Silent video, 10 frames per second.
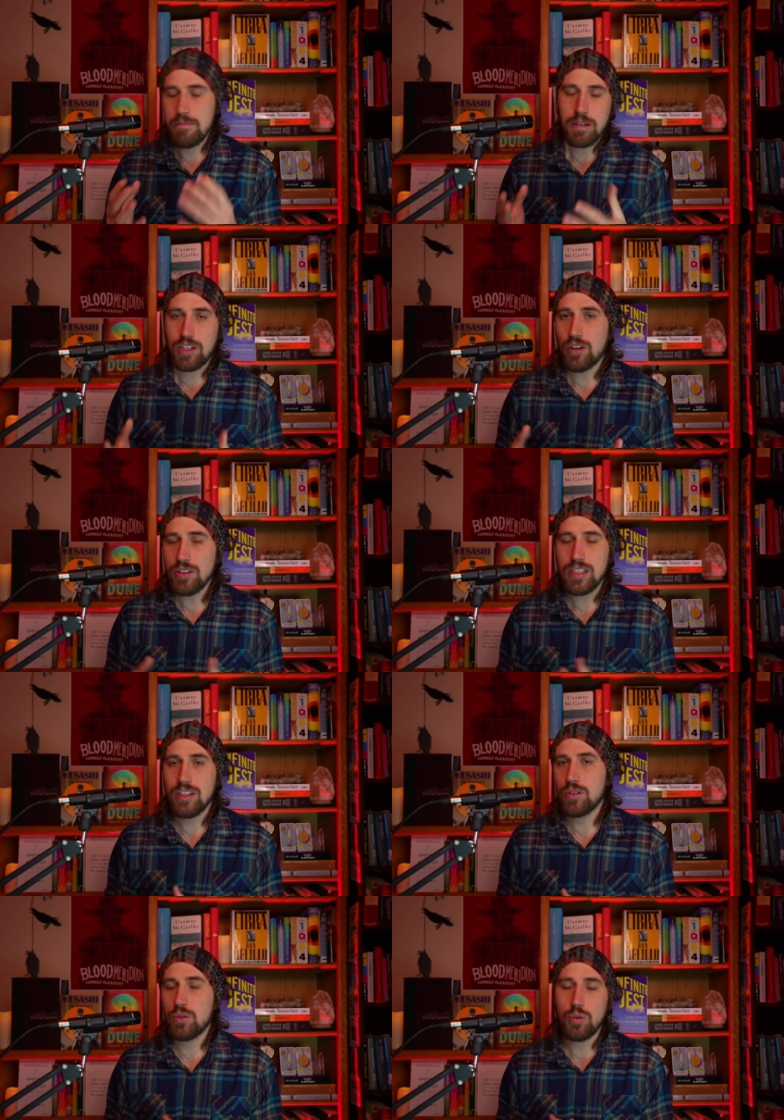and
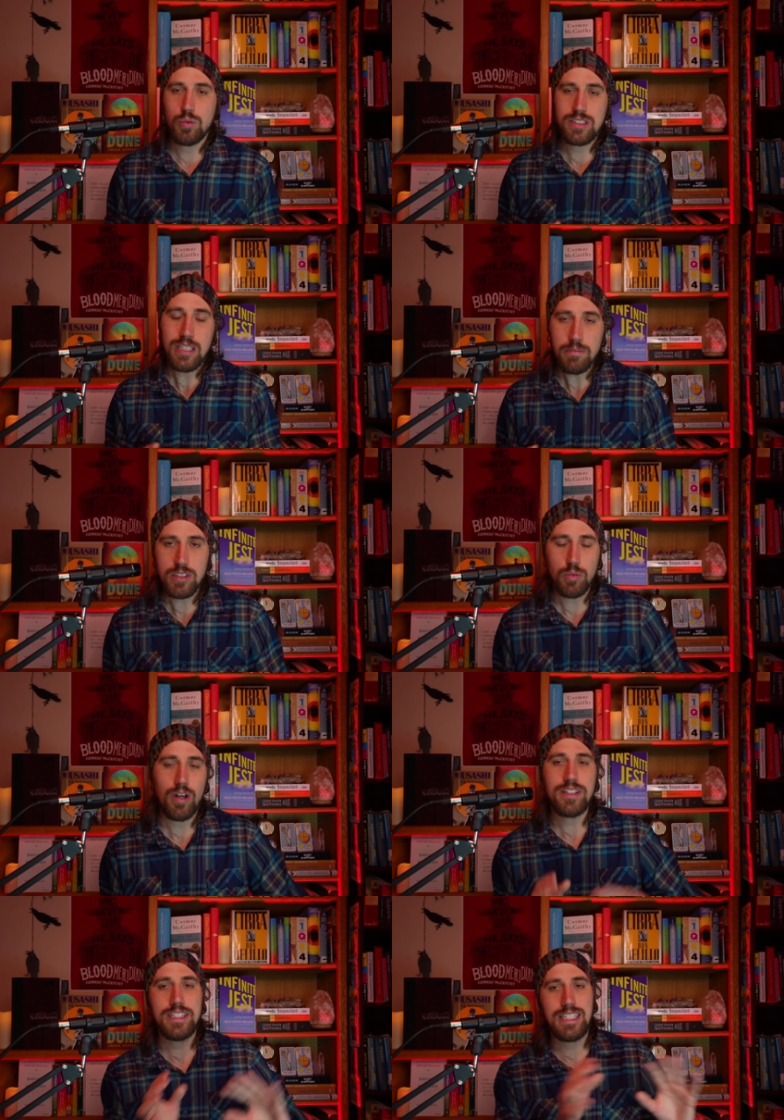McCarthy, who seems to
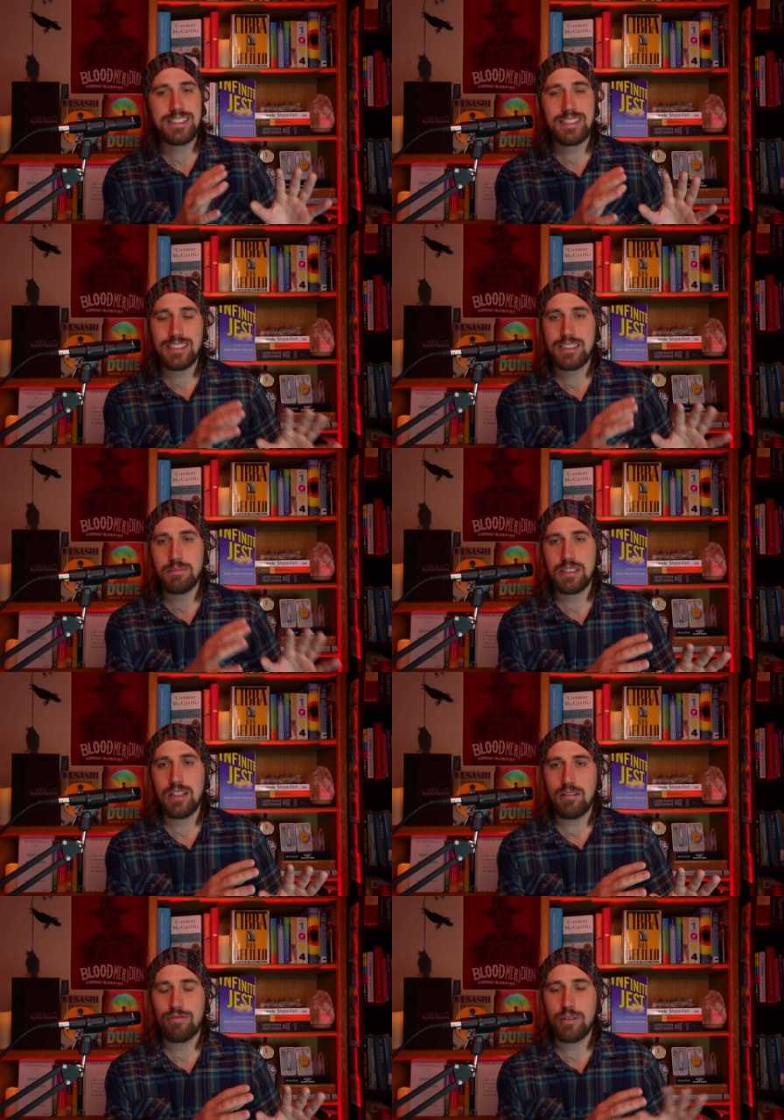want to distance
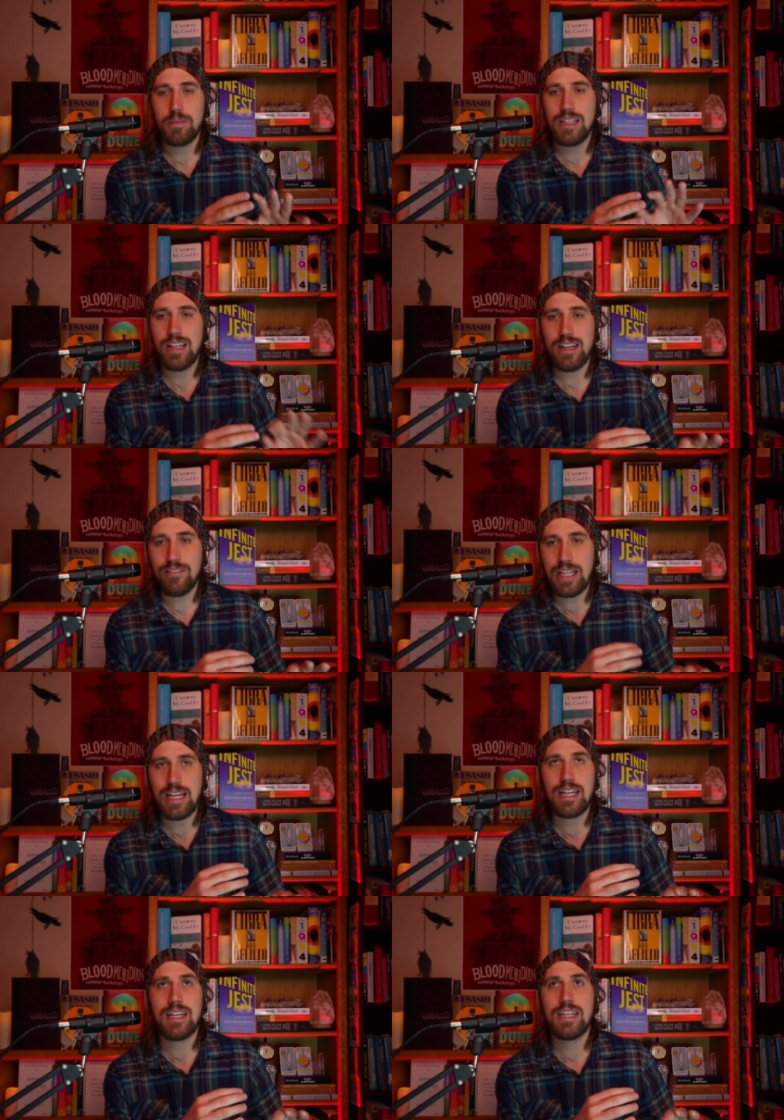himself from a lot of
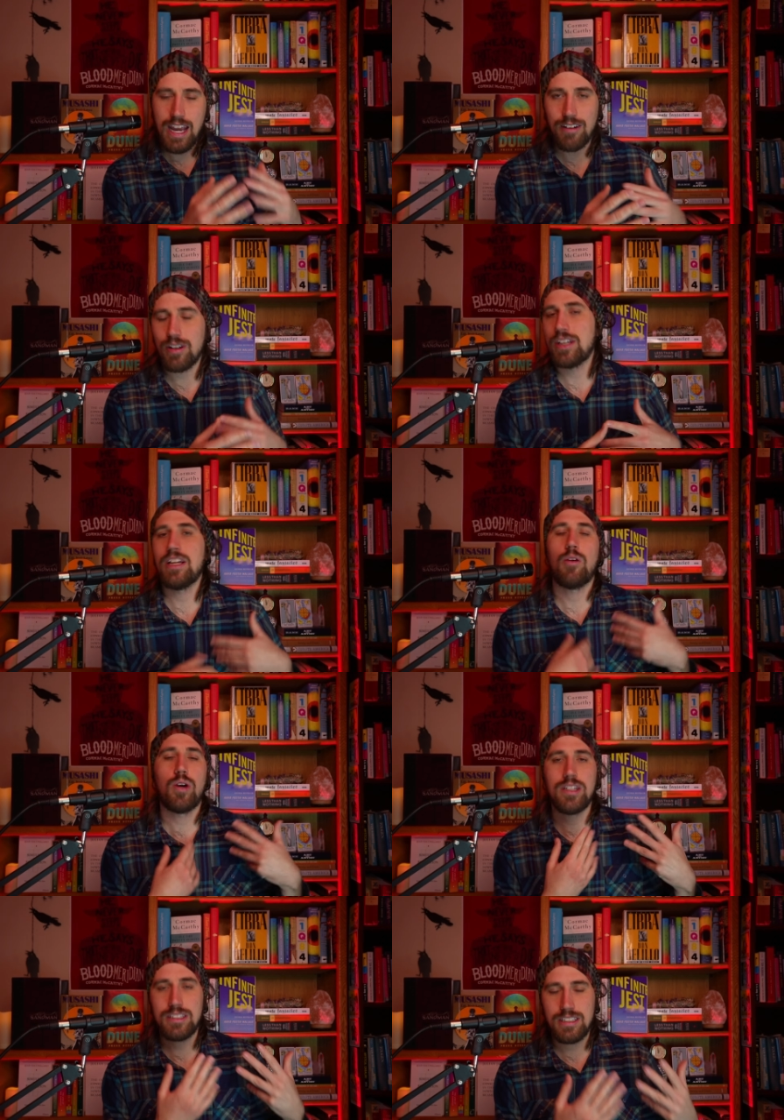that era and not
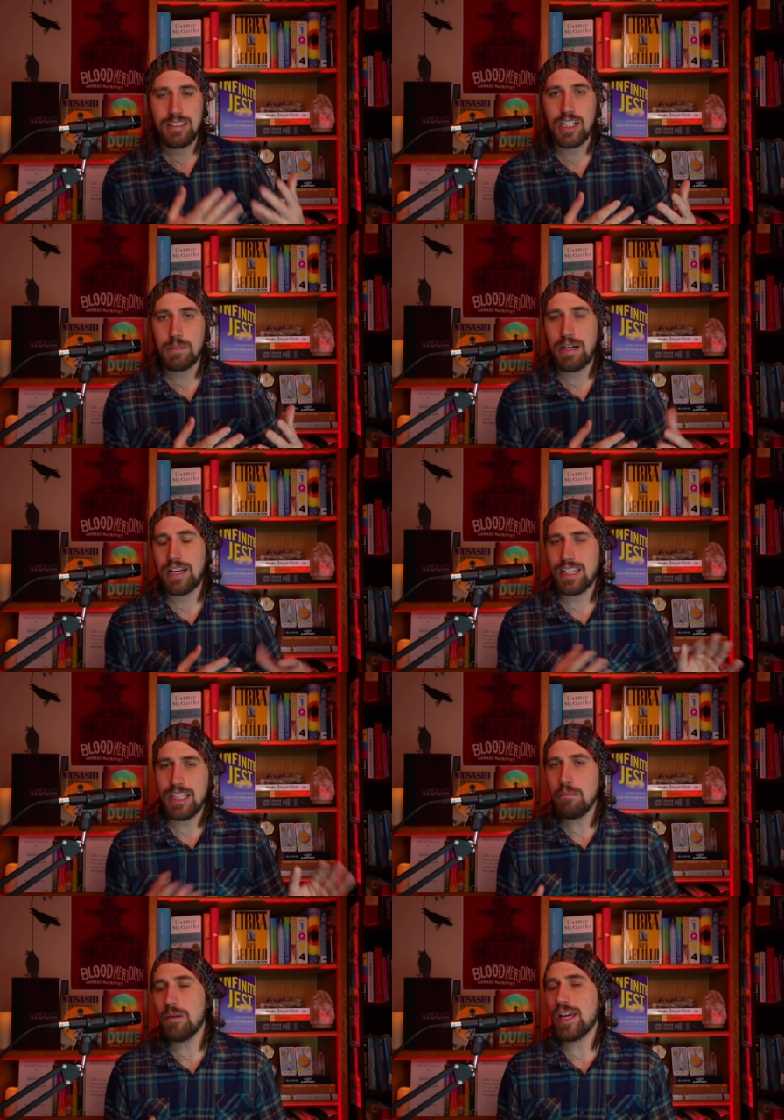wanting to talk about it, he